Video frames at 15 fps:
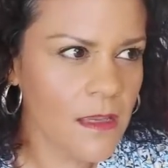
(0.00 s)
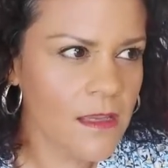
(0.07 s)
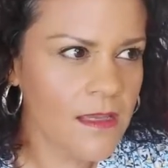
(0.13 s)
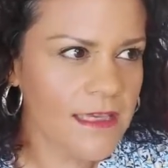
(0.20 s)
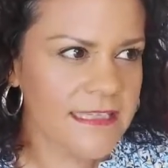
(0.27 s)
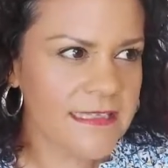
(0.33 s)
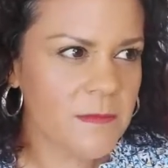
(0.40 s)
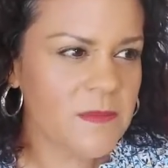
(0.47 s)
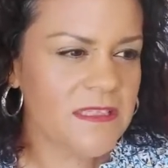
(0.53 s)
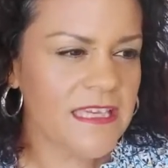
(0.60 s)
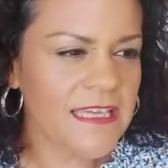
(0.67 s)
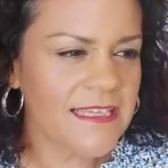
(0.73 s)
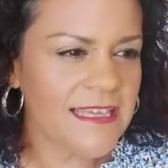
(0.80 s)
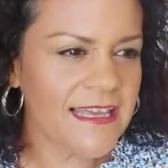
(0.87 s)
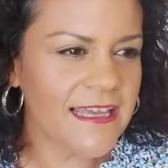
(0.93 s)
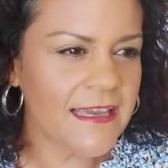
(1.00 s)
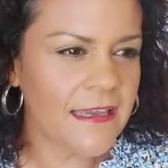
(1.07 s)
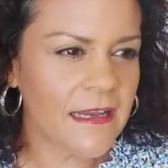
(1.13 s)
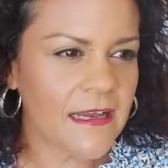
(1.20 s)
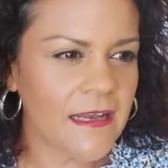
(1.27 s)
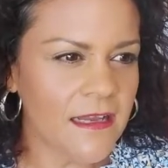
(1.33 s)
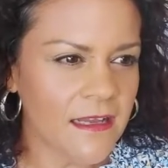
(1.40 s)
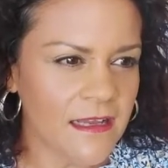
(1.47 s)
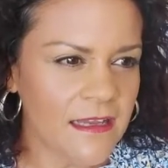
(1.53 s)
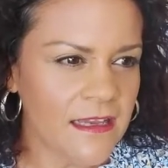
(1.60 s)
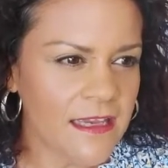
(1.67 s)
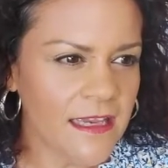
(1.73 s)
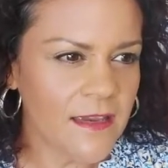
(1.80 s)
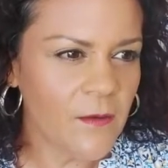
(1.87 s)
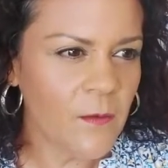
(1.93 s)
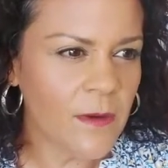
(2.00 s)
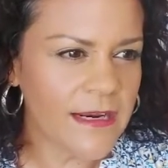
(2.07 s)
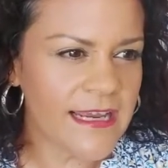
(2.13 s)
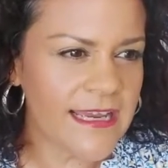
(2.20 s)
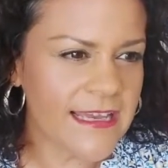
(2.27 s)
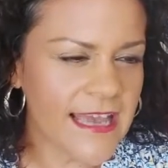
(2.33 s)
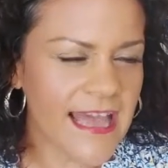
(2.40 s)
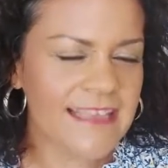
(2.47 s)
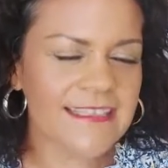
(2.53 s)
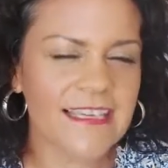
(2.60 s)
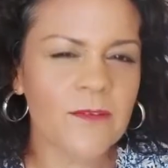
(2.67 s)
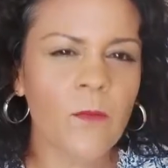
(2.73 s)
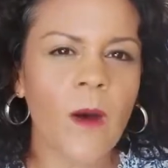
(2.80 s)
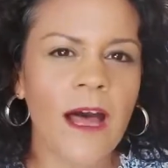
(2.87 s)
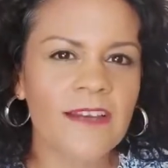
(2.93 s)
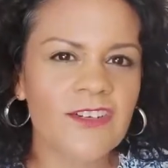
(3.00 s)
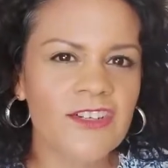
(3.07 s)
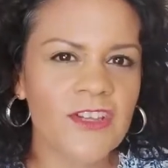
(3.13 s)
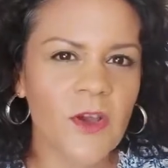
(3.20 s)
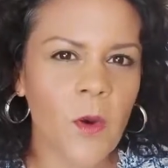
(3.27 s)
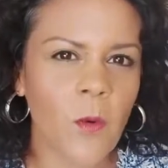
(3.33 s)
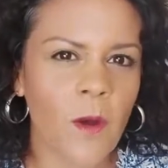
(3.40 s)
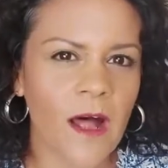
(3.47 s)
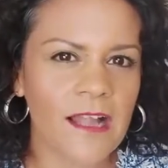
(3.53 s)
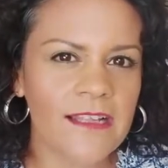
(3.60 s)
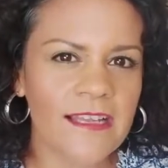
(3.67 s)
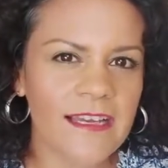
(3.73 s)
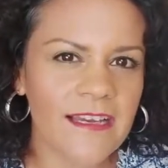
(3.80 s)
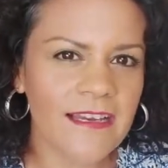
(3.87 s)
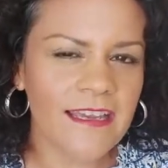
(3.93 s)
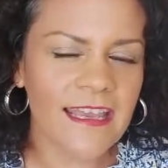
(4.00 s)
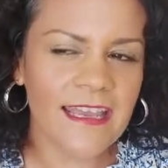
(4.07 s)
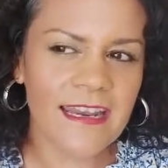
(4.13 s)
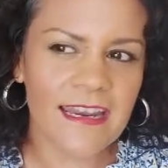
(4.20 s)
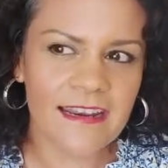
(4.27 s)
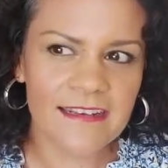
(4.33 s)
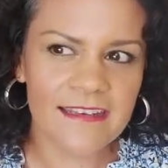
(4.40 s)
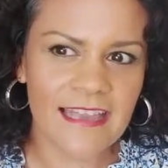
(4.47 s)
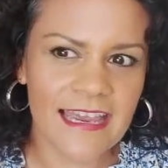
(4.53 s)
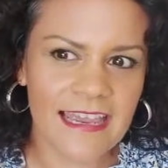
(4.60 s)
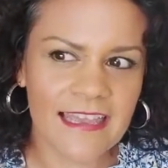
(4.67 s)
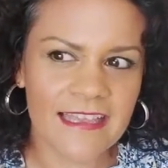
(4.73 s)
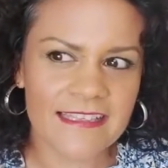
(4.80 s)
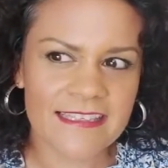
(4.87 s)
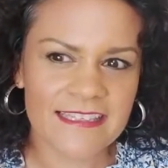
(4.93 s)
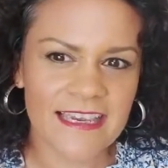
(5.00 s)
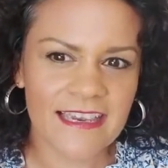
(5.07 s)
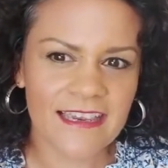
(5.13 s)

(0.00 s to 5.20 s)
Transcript: Because I'm seeing like as I watch the koala, it looks